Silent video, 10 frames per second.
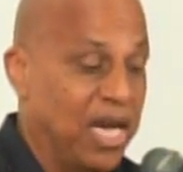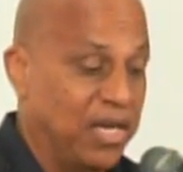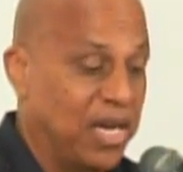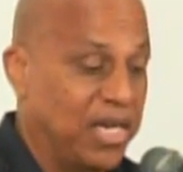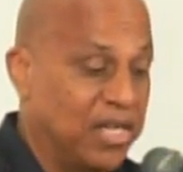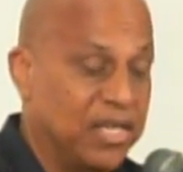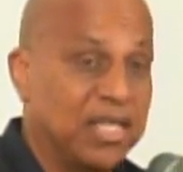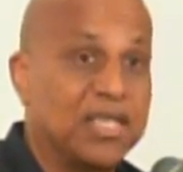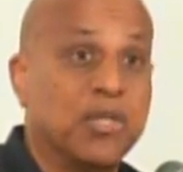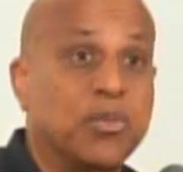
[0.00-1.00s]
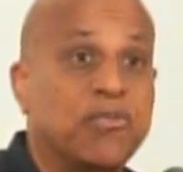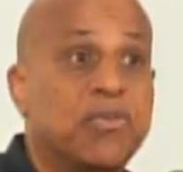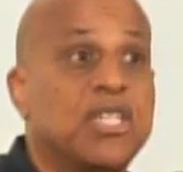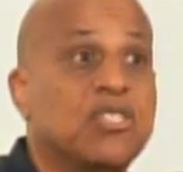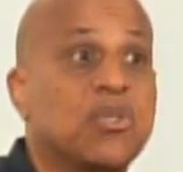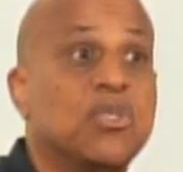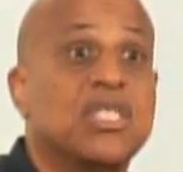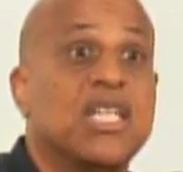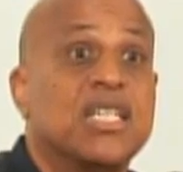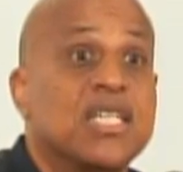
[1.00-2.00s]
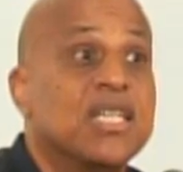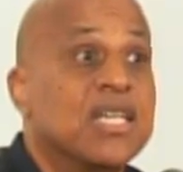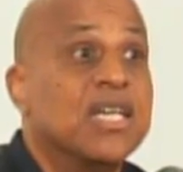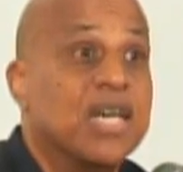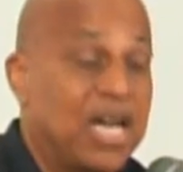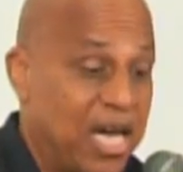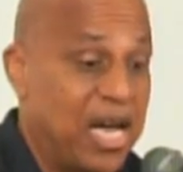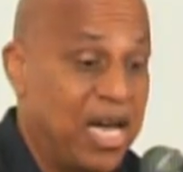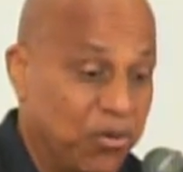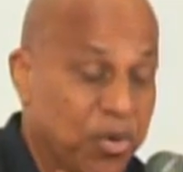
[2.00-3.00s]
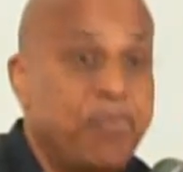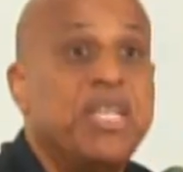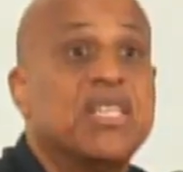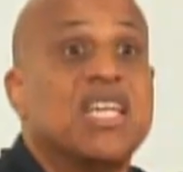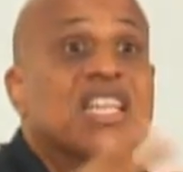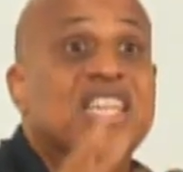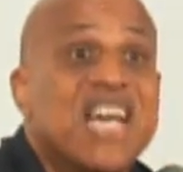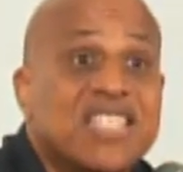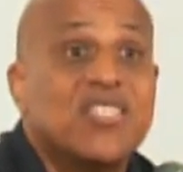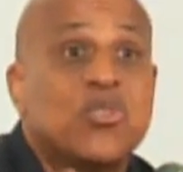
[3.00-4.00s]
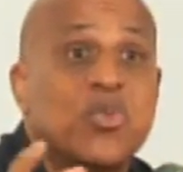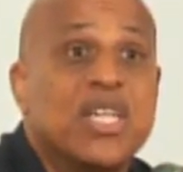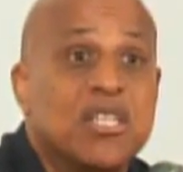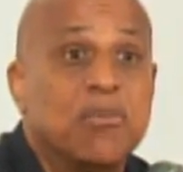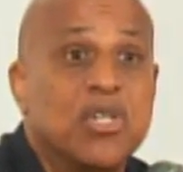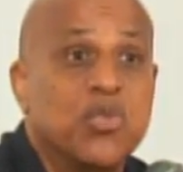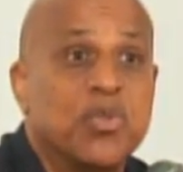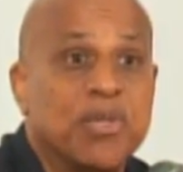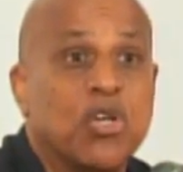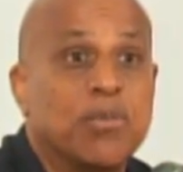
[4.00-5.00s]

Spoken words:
and that there would be full disclosure, that repeat, that that's where the money would be